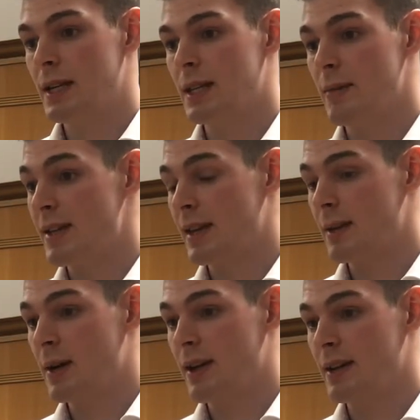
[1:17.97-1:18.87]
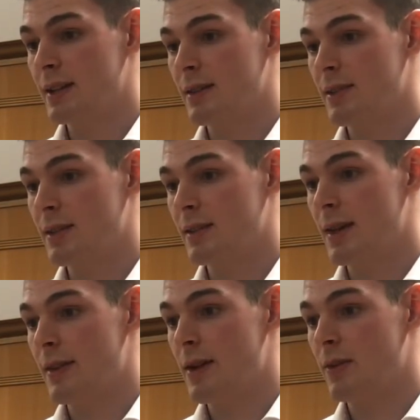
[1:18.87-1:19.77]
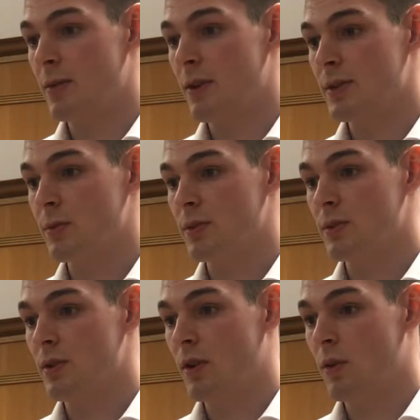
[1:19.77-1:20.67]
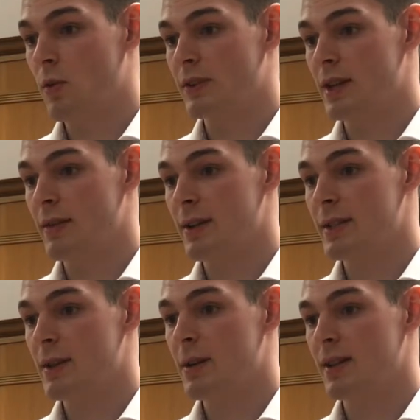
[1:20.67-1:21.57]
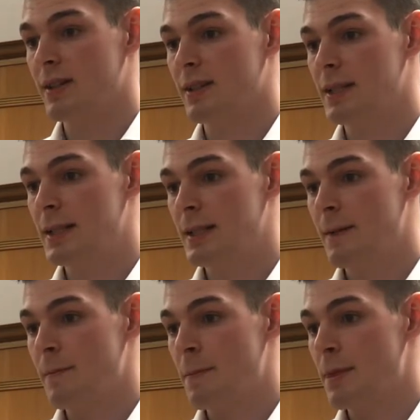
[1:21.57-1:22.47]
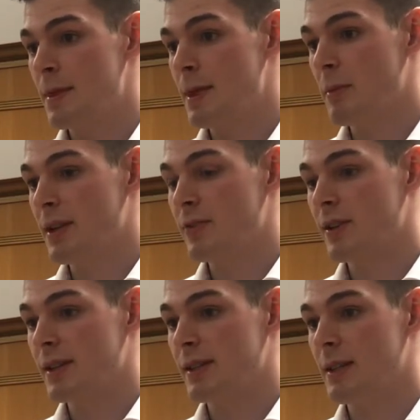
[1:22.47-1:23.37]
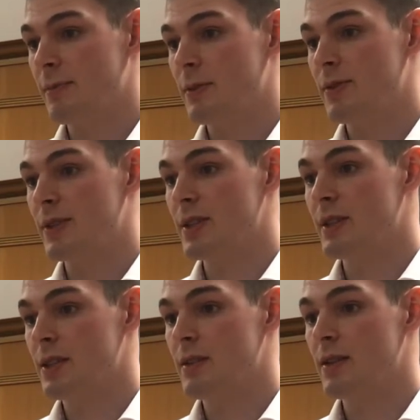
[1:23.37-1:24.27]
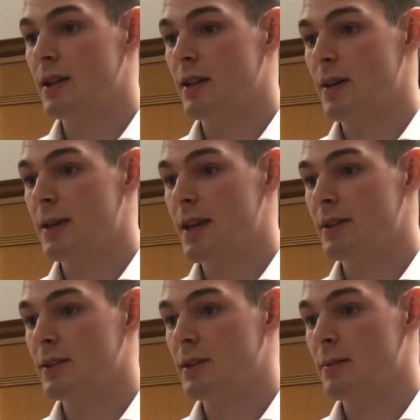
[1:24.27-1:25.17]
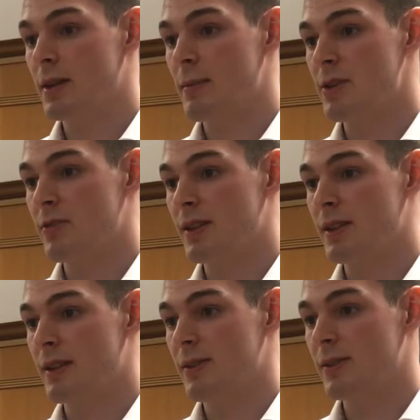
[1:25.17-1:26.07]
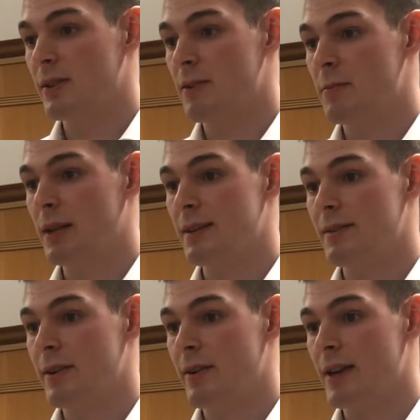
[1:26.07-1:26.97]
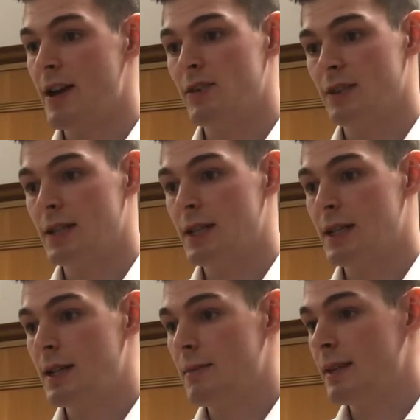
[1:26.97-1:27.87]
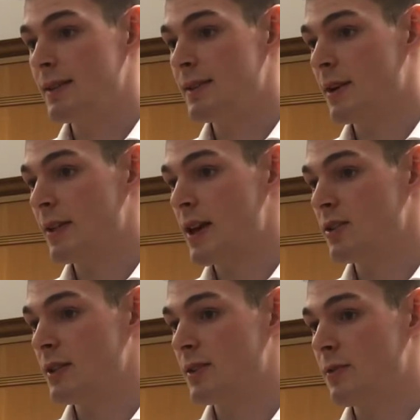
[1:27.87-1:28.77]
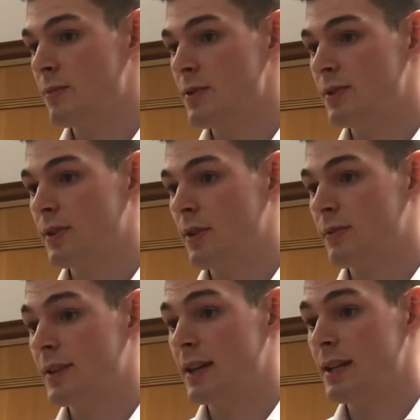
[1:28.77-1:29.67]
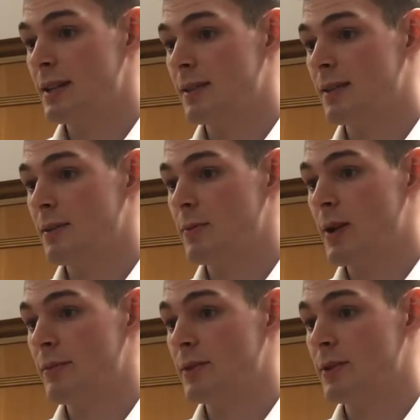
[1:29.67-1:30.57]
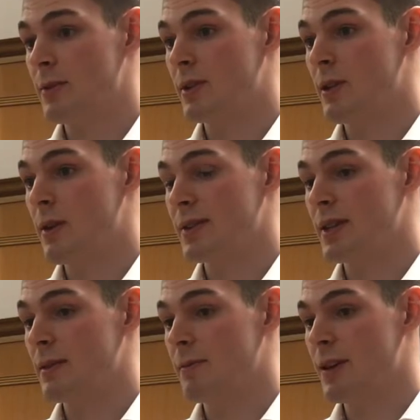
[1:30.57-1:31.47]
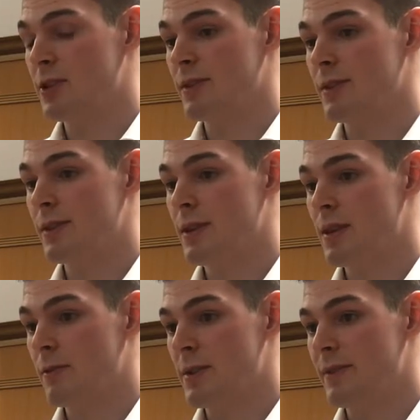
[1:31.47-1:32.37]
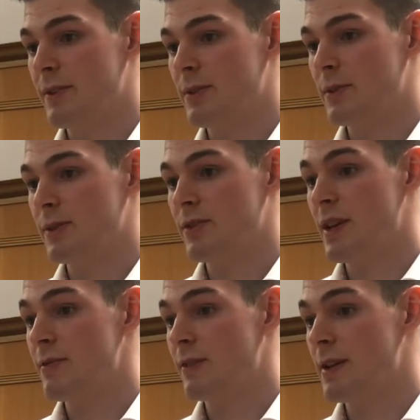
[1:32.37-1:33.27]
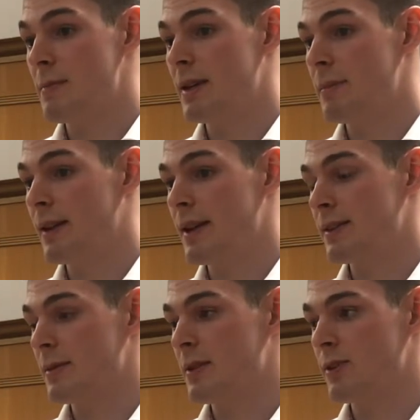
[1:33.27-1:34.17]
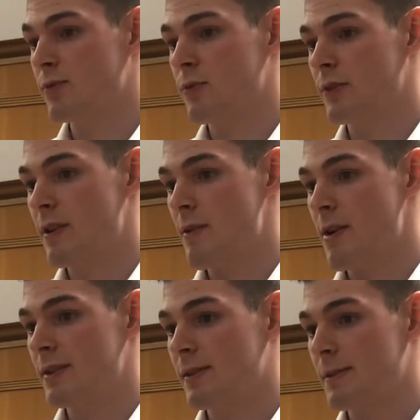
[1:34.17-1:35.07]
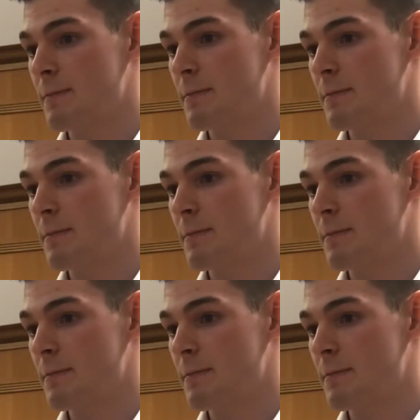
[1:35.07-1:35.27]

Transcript: They may take part in activities that they otherwise would not ordinarily take part in. Then my interest in influence continued and I began to become interested in the study of police interrogation. Police interrogation is the root of techniques that have to do with coercing confessions from individuals and generally manipulating them in extraordinary ways.